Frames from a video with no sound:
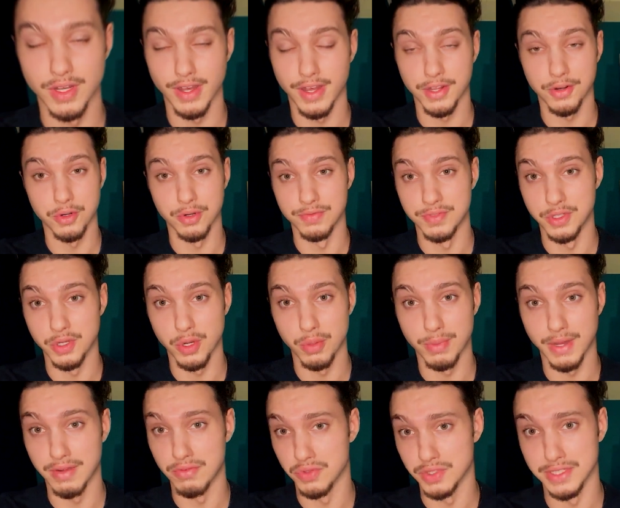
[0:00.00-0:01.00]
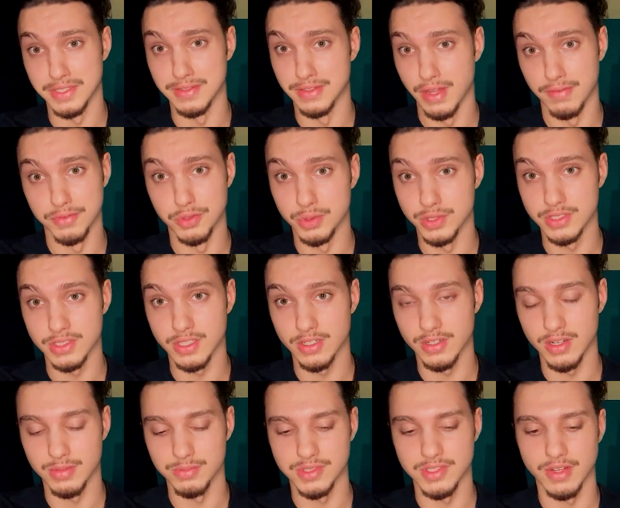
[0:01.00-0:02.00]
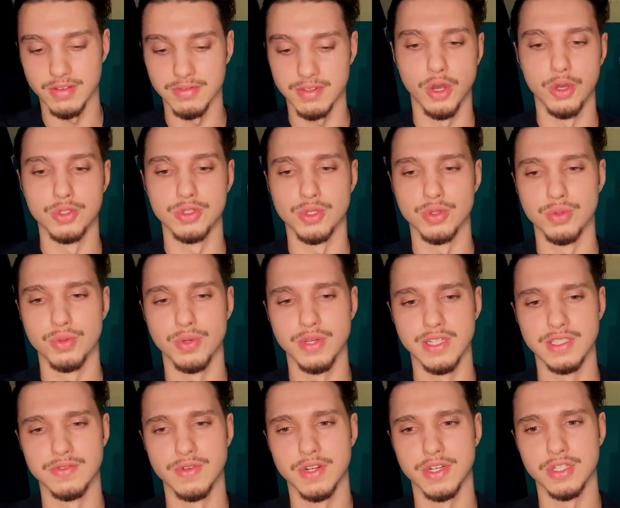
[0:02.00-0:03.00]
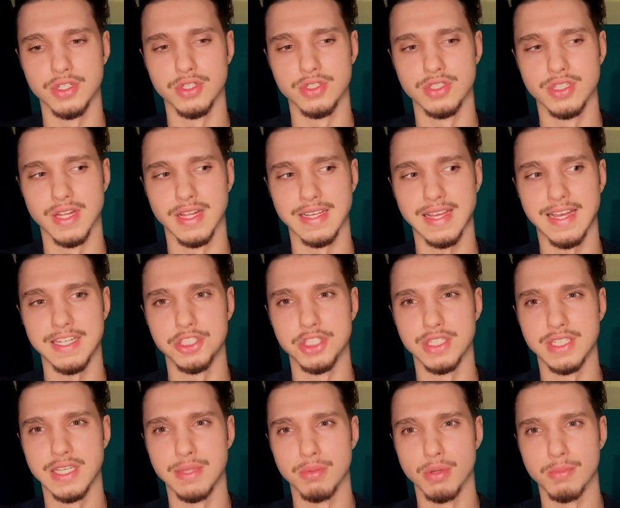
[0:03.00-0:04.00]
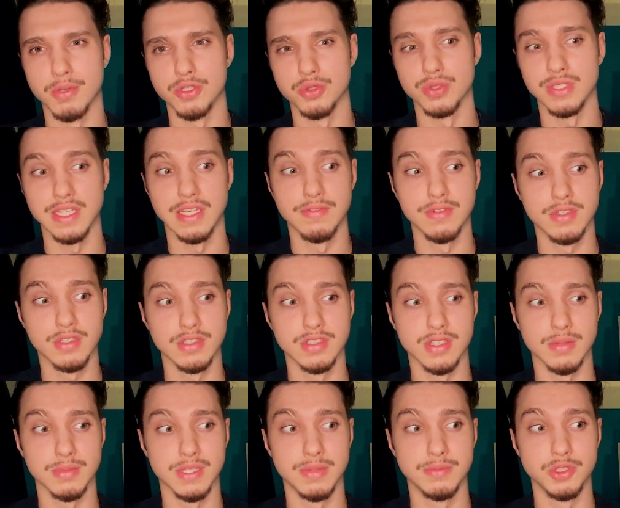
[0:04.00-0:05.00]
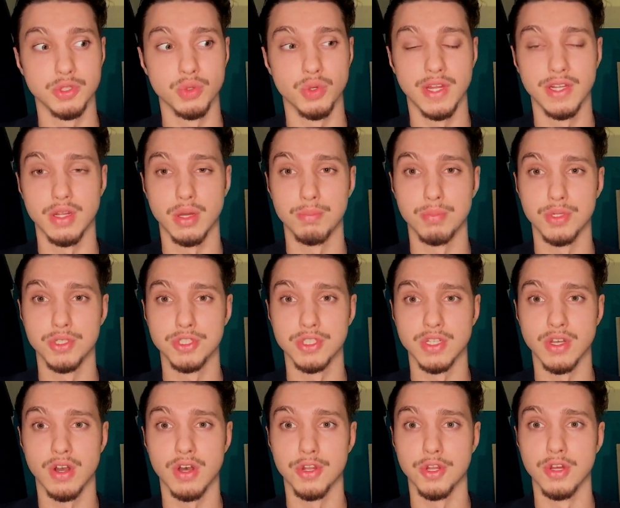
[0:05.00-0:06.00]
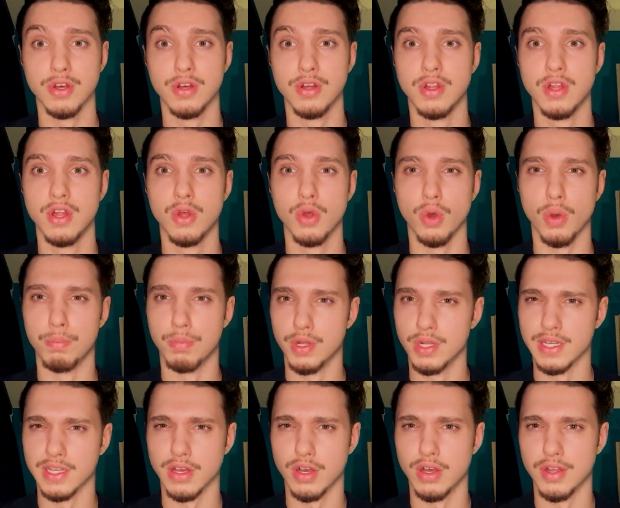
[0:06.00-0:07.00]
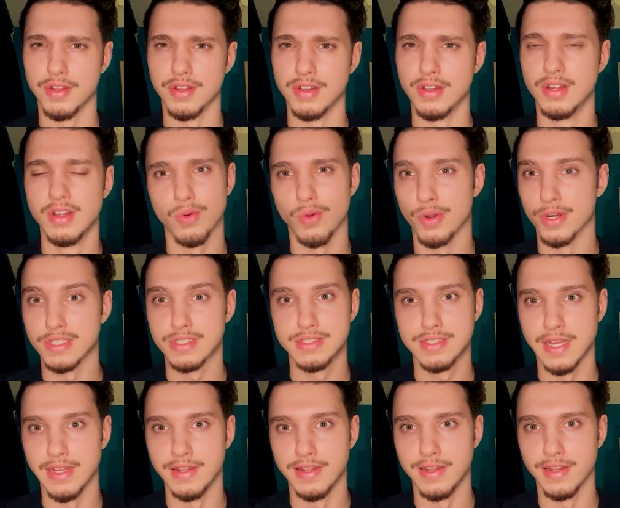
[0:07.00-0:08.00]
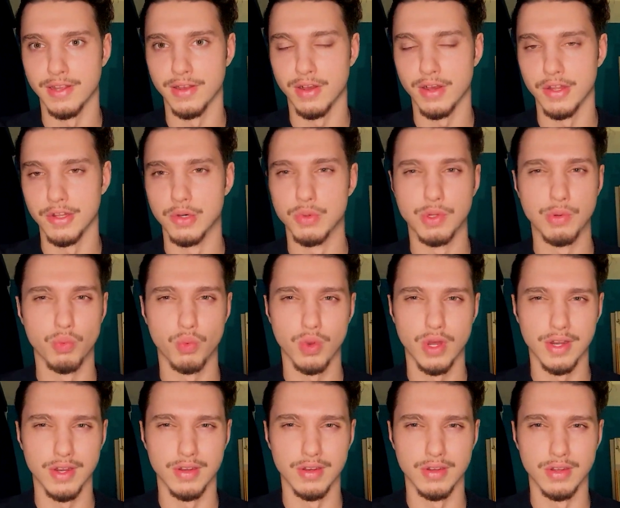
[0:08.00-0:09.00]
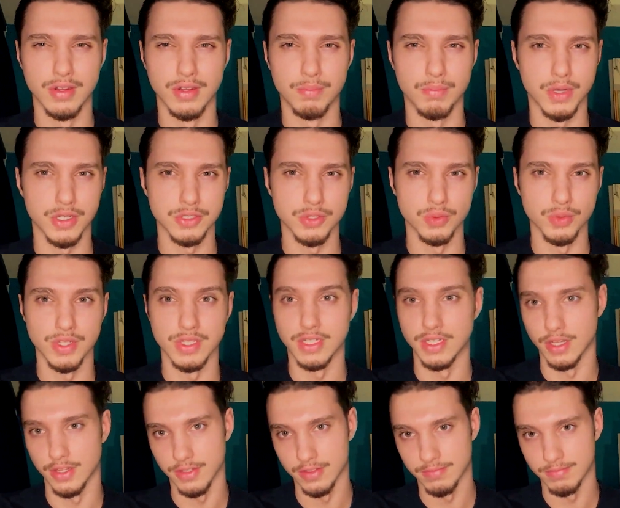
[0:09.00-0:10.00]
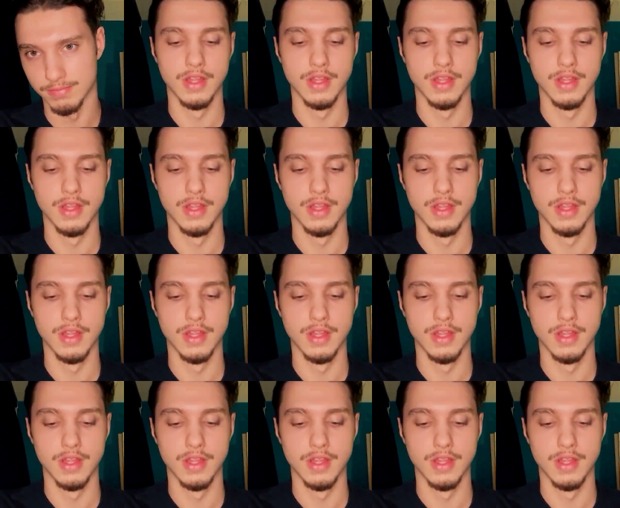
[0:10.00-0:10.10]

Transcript: I don't know if you know, but I really love doing single arm stuff. Also, it's very good to like actually keep your muscles even because sometimes you'll end up pushing harder or pulling harder or extending harder with one muscle than the other.